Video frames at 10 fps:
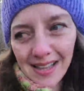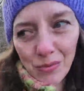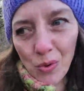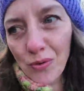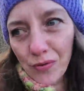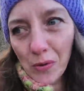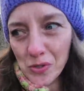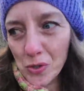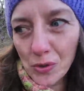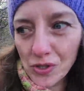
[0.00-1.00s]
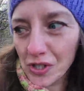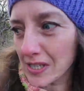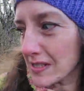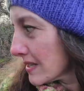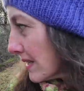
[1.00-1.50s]
That waterfall's
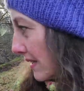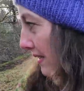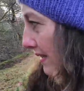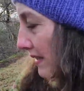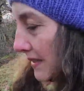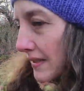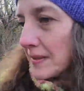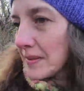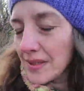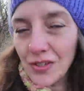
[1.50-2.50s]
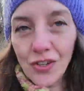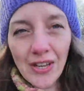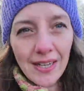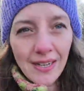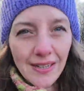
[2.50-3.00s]
gorgeous. Can you
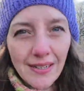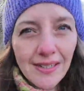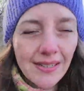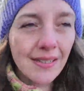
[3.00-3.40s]
hear it?